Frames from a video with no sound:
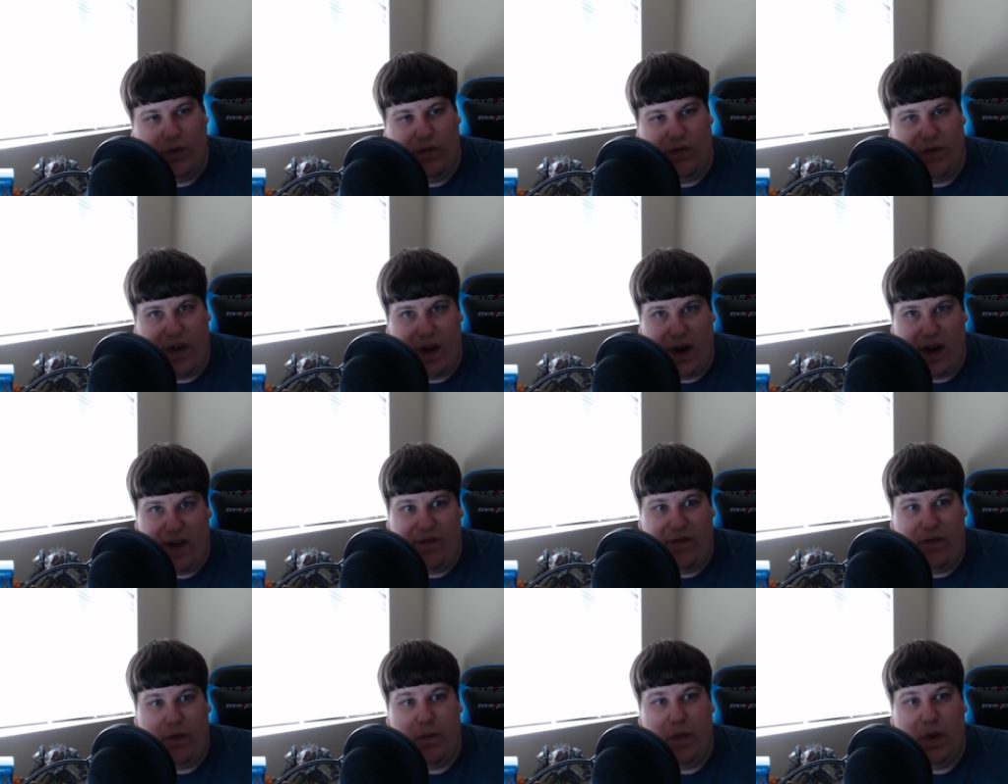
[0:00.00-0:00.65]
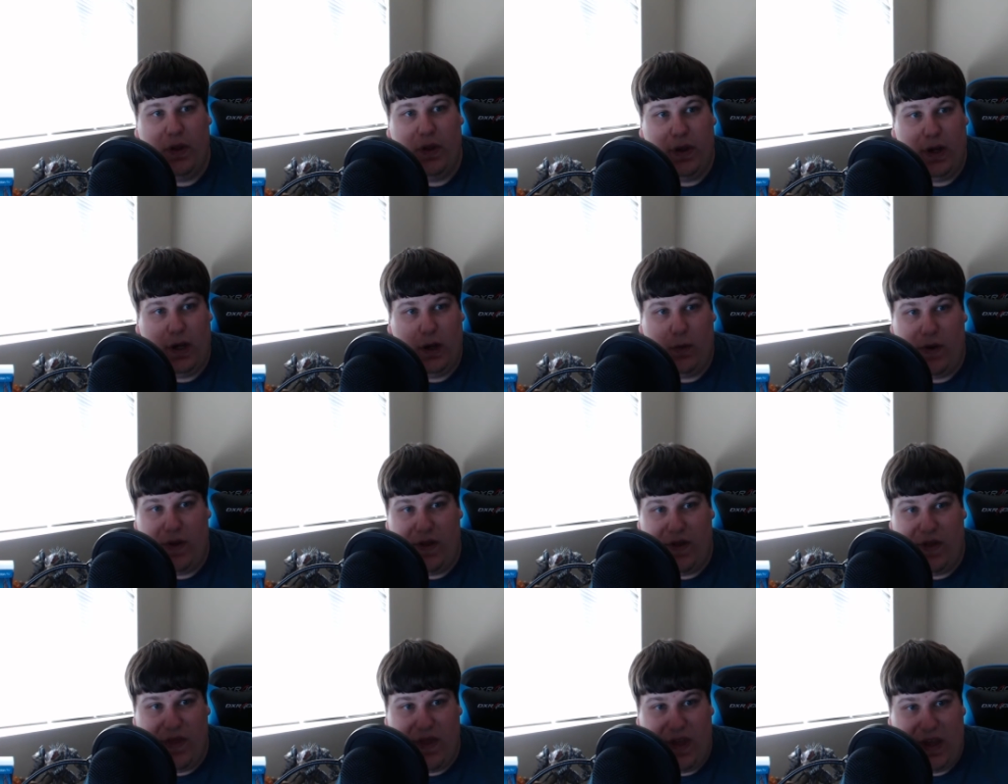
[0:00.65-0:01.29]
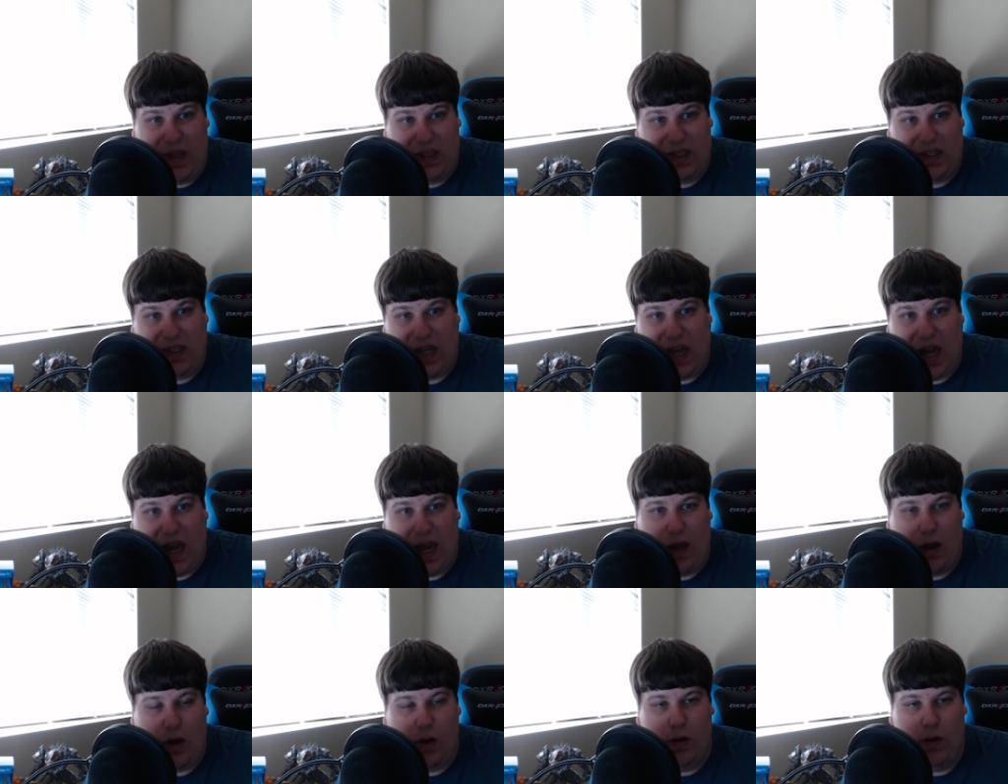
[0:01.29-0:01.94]
very familiar with this
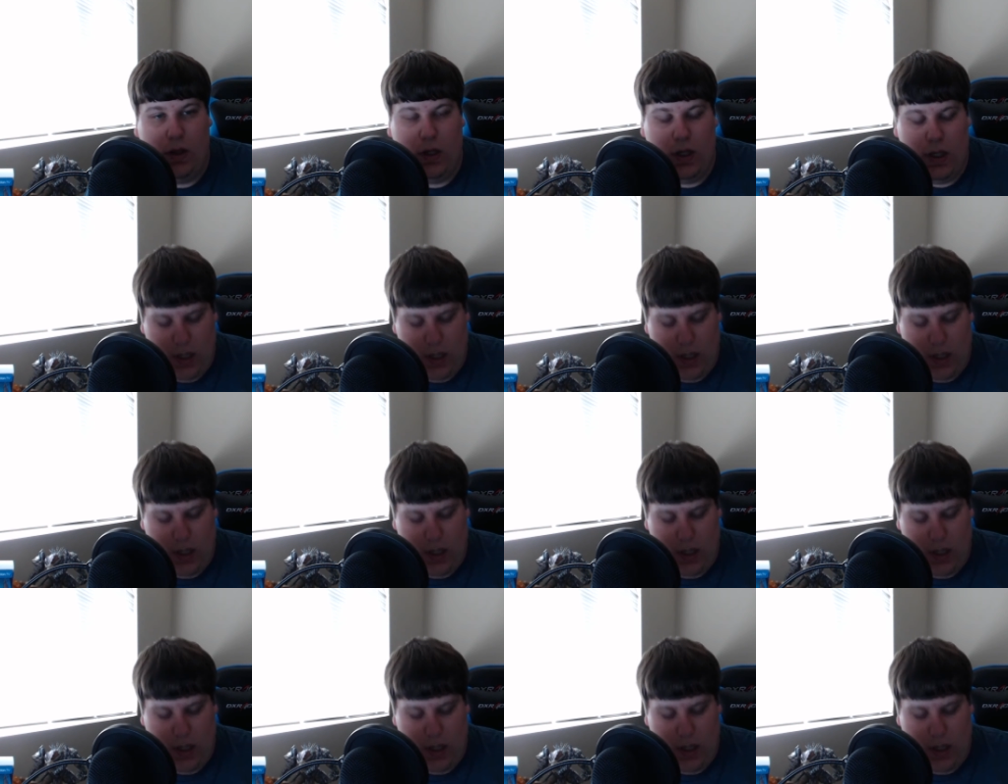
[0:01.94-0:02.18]
style.